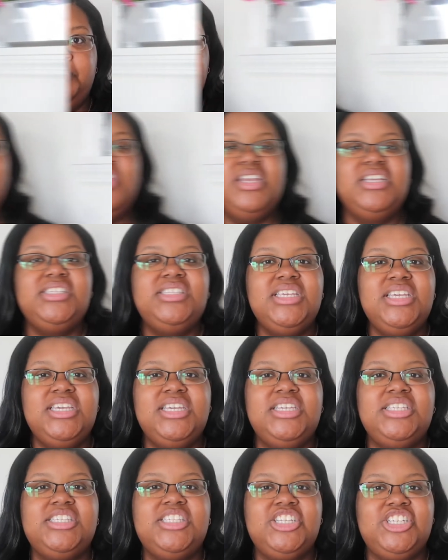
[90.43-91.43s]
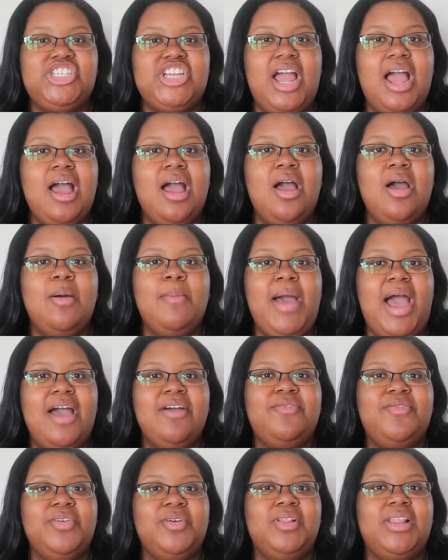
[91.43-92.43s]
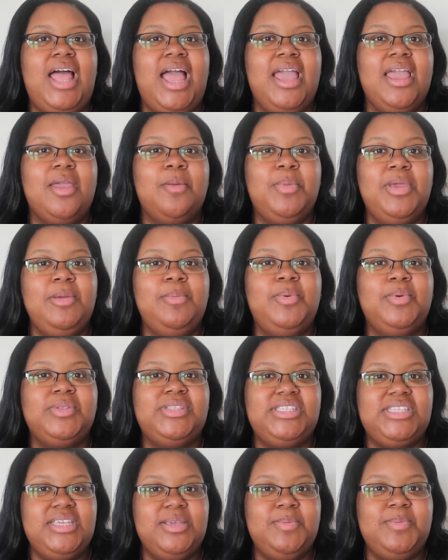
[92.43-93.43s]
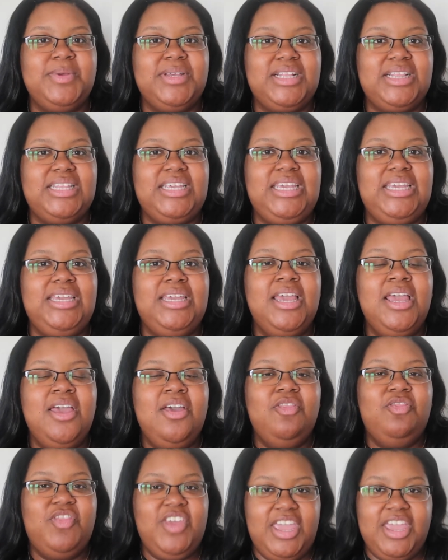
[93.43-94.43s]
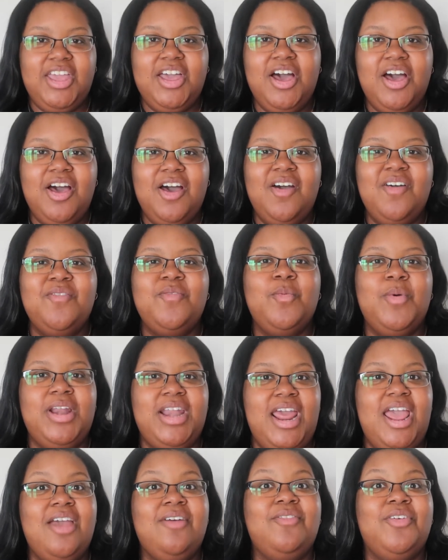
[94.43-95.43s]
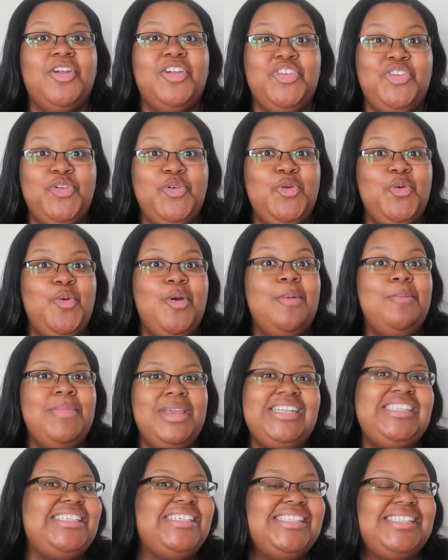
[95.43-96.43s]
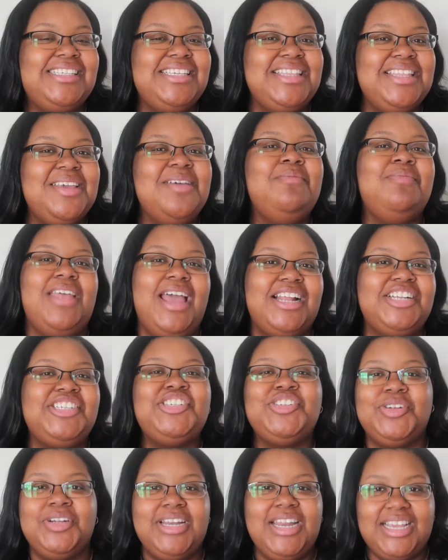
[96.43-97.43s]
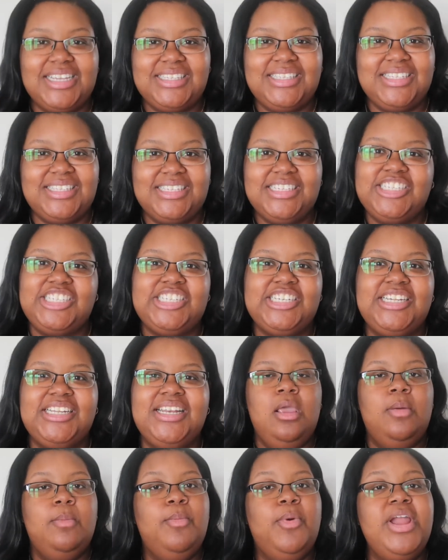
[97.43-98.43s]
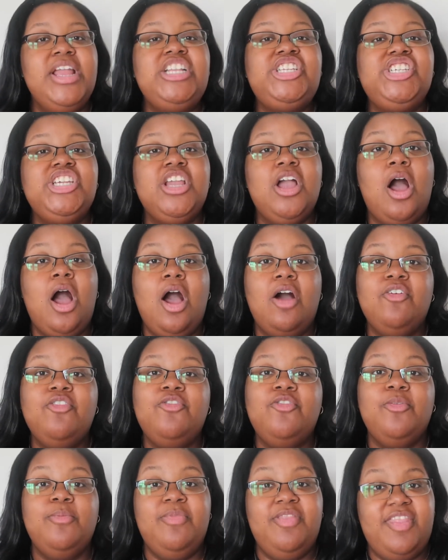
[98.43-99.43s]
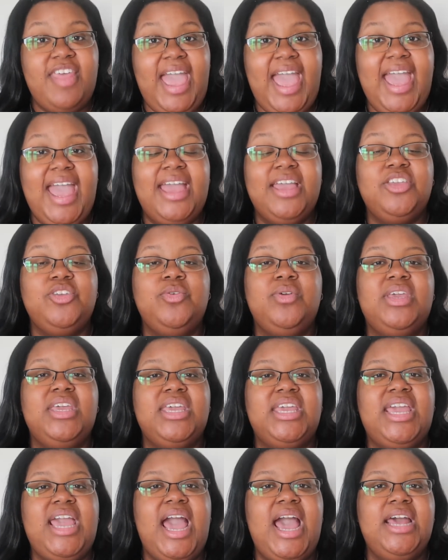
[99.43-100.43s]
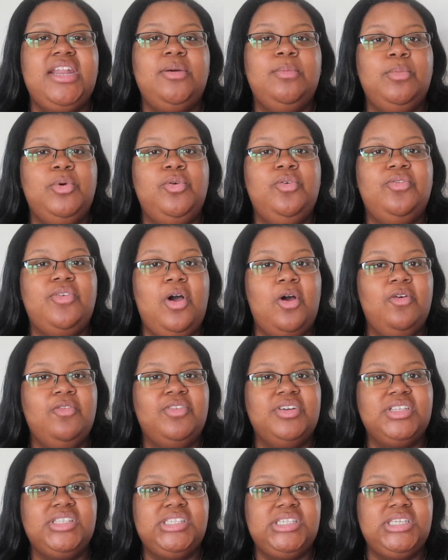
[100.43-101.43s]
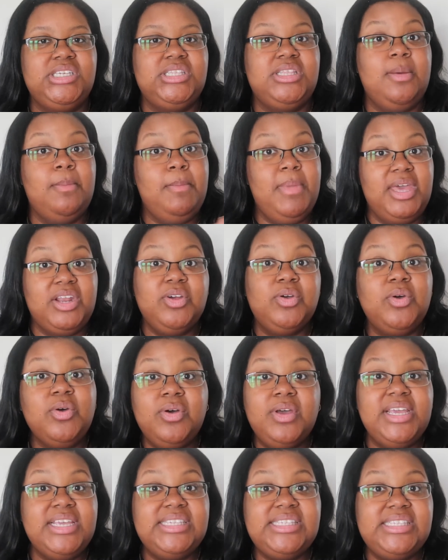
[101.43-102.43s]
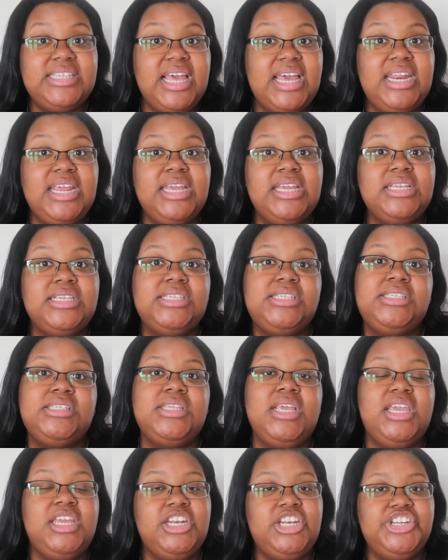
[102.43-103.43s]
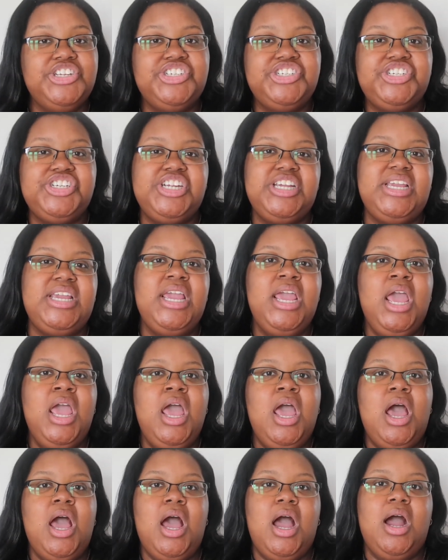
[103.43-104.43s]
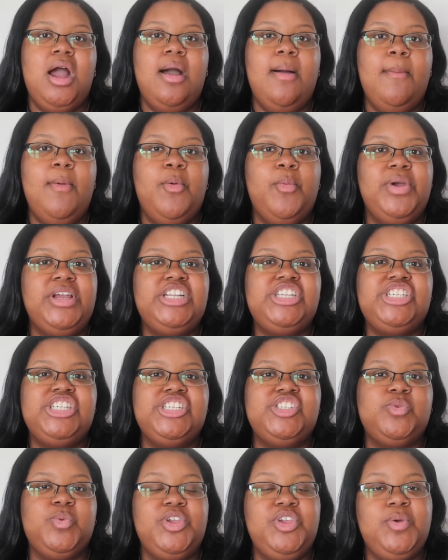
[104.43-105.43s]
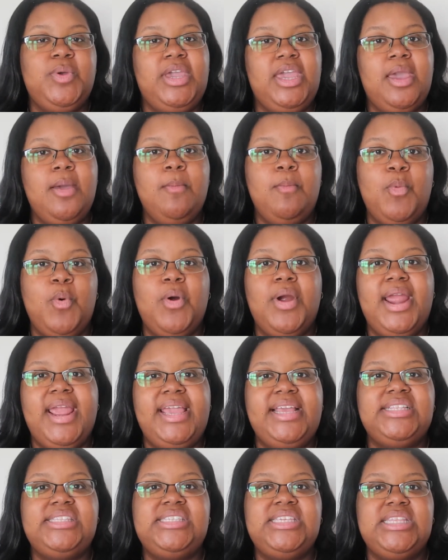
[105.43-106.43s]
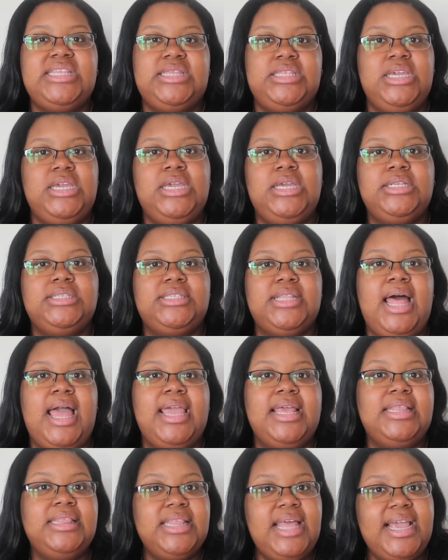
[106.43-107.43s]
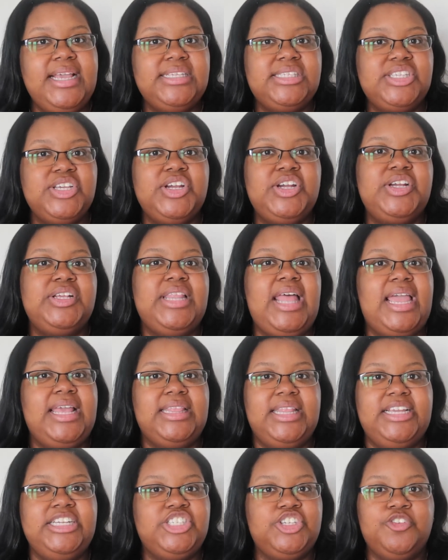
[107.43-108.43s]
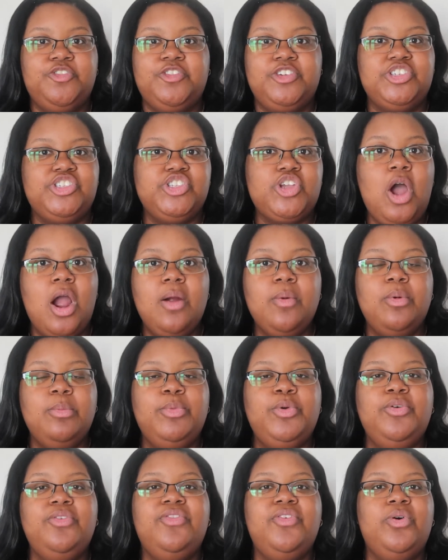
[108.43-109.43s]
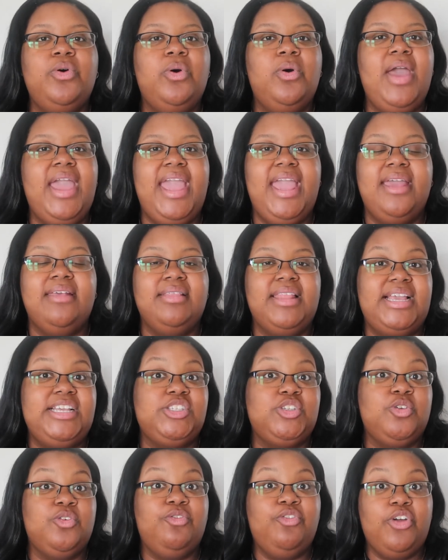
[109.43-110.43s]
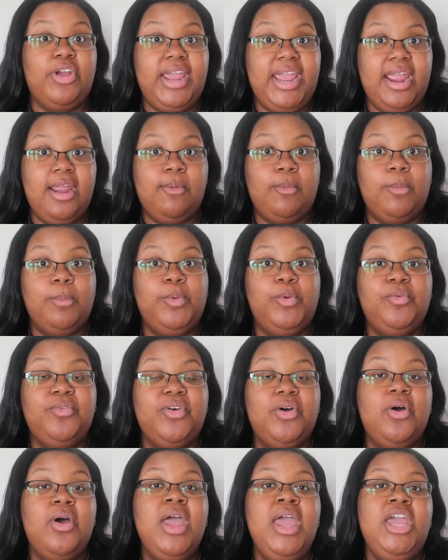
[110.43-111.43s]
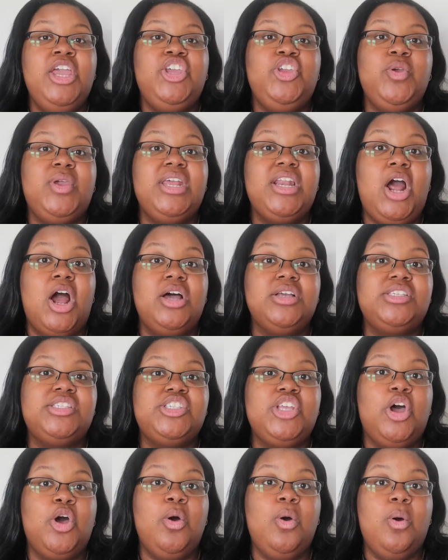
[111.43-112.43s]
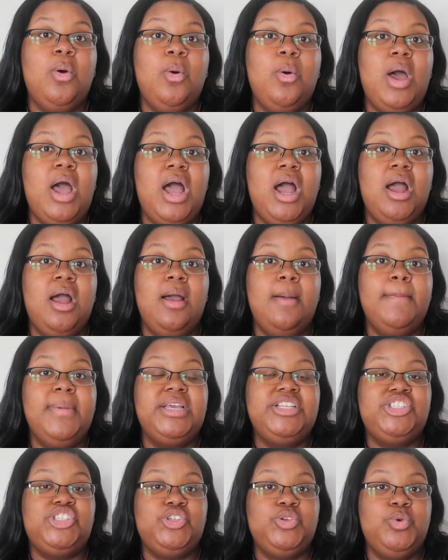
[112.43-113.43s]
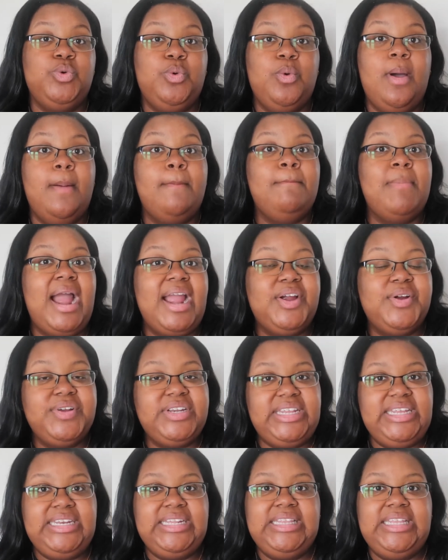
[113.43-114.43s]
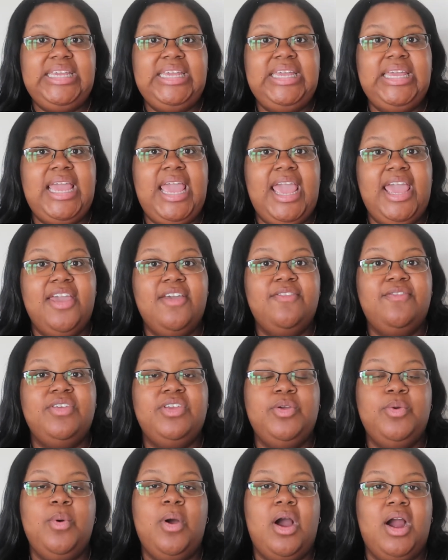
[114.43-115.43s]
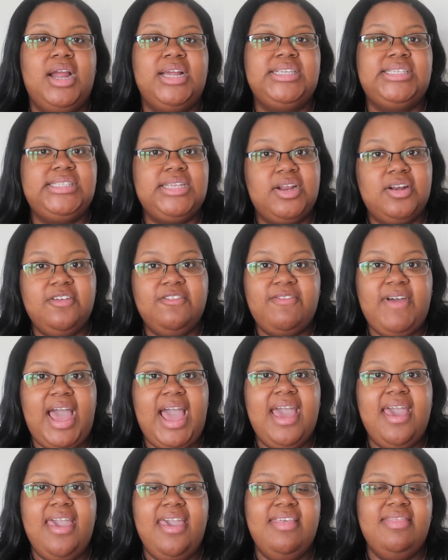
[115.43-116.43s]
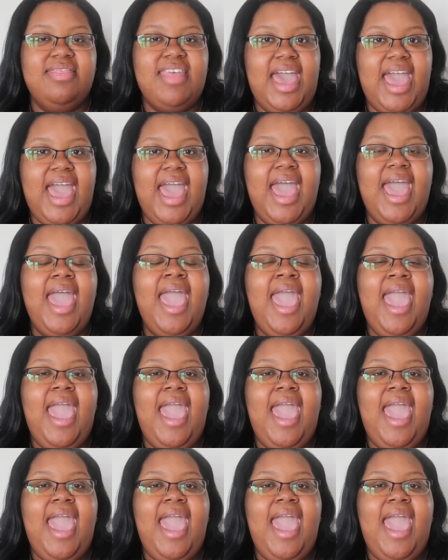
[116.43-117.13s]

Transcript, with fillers: This is the job I feel like people typically think of whenever you mention to them that you're an esthetician. Branching off from that, you can kind of move over to the medical aesthetics industry, um, which is when you get more into things like laser, like laser for scar removal and laser for hair removal. You can also um, do microneedling if you are certified in that.